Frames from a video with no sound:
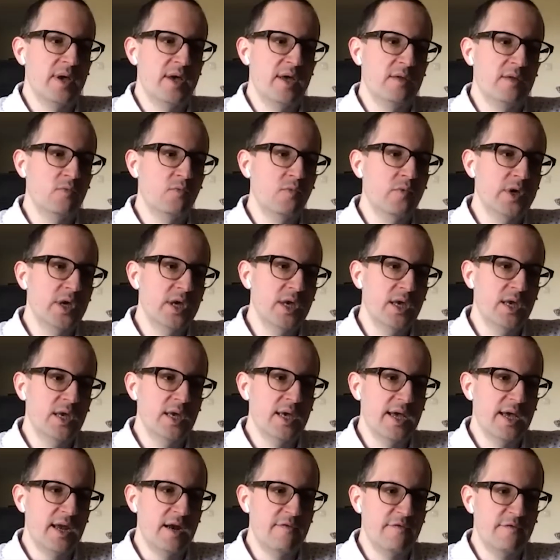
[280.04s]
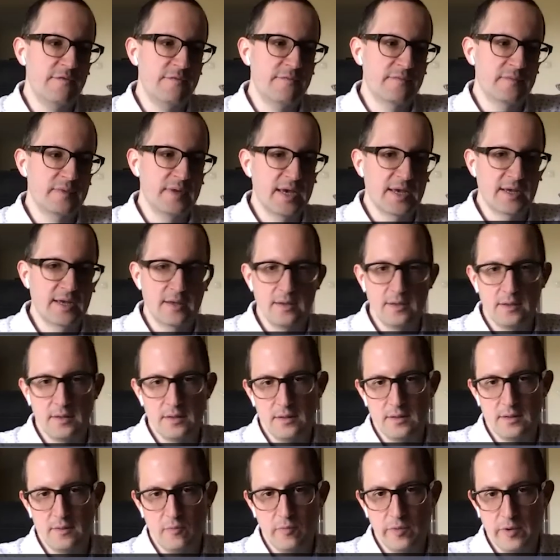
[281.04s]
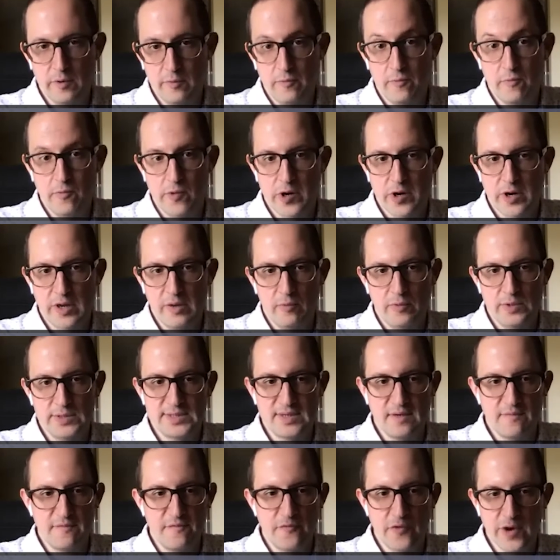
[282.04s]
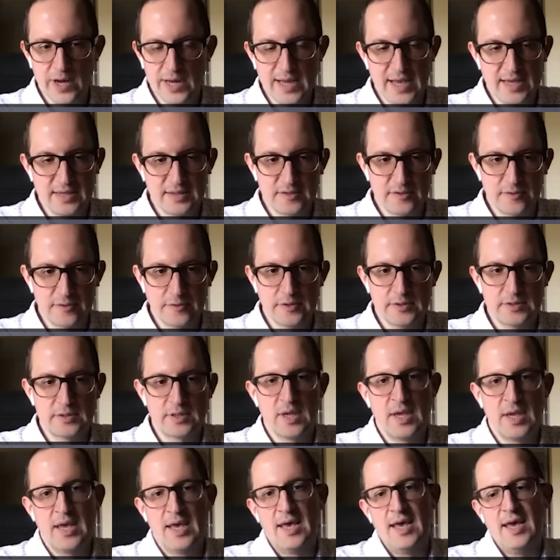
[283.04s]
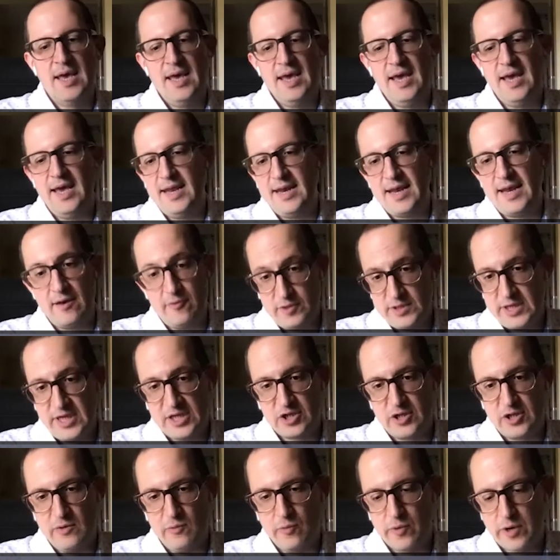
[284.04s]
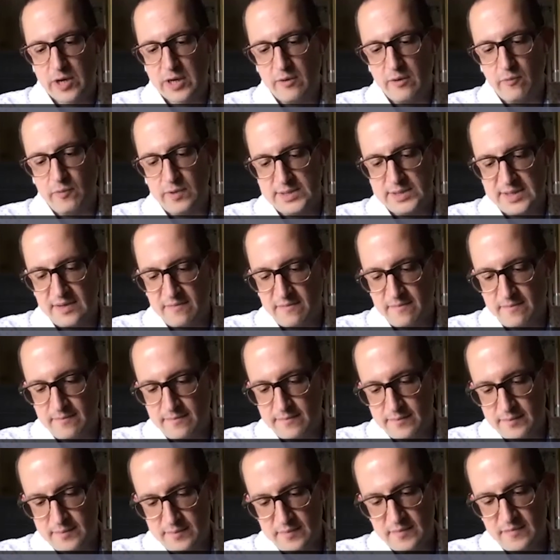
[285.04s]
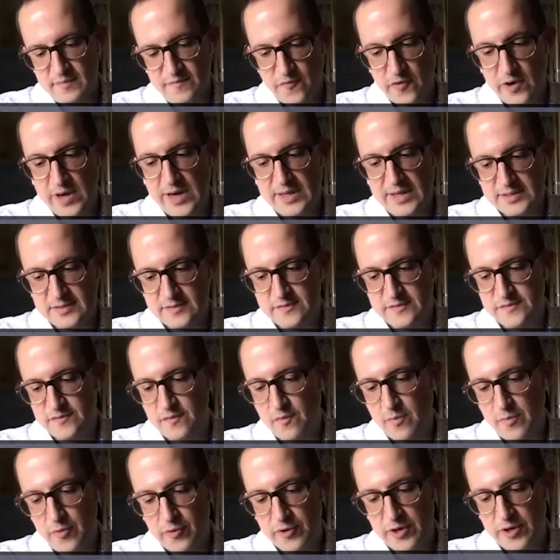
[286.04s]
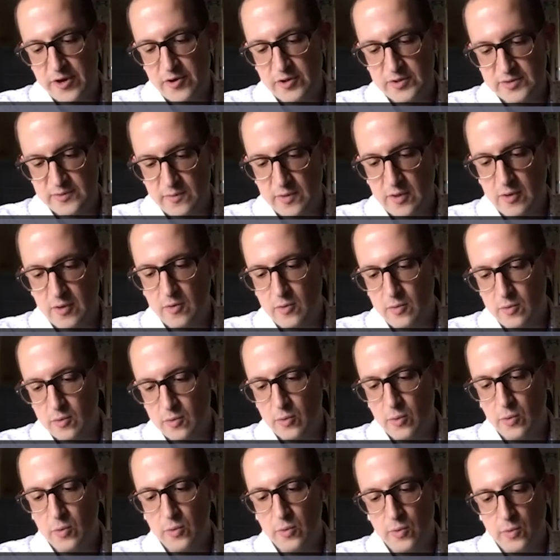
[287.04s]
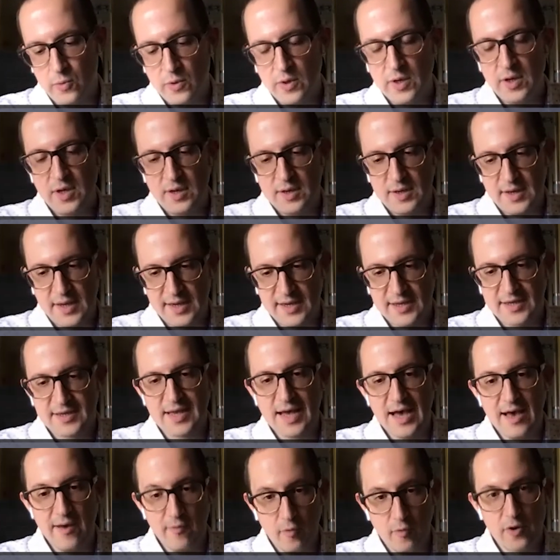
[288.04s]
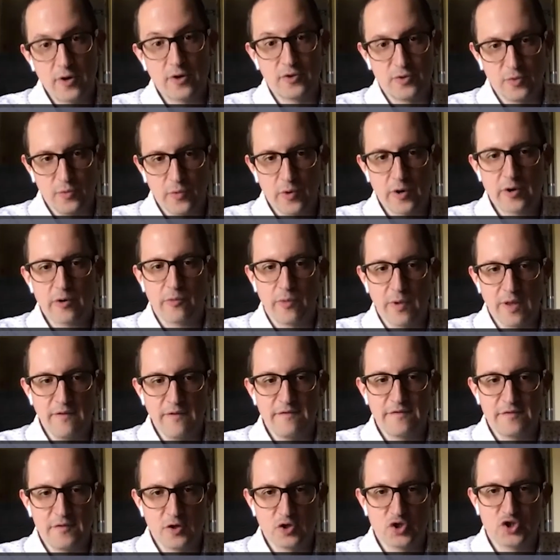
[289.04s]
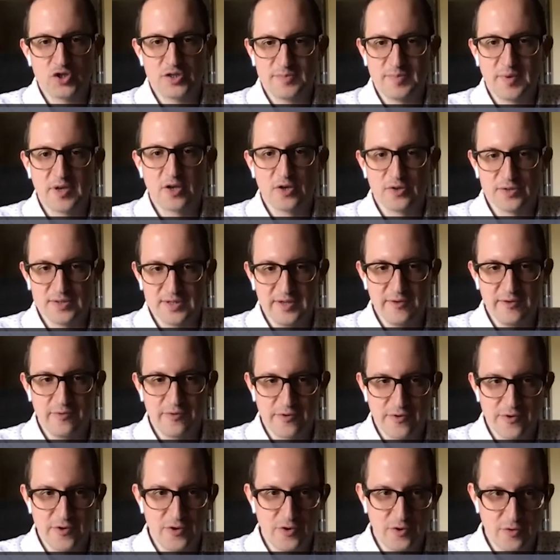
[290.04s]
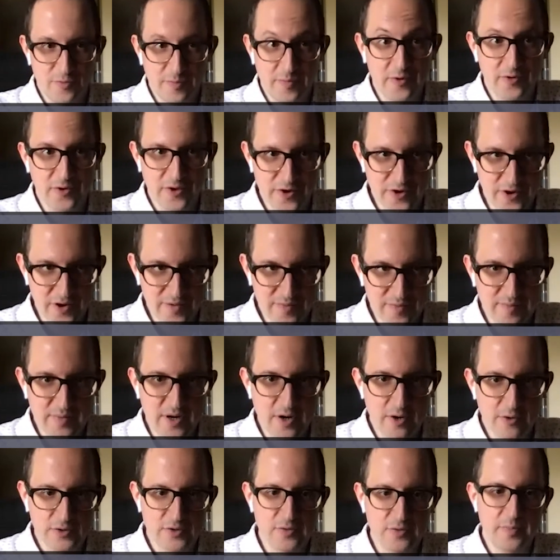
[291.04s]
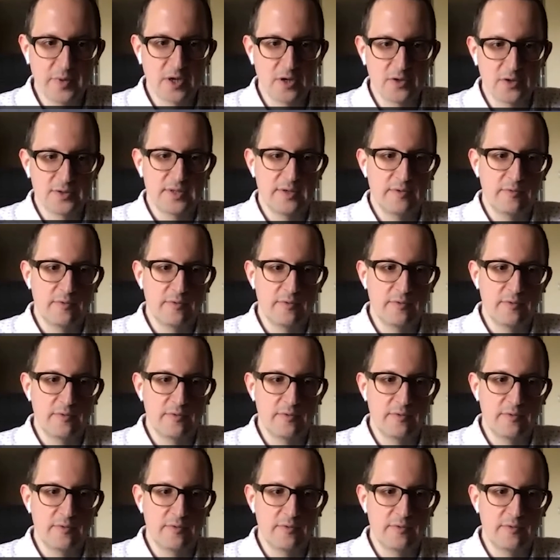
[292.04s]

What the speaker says: and we had we were working with some freelancers, and I was actually working with some freelancers from Bulgaria as well, who I wanted to work with, not just because they were Bulgarian, but also because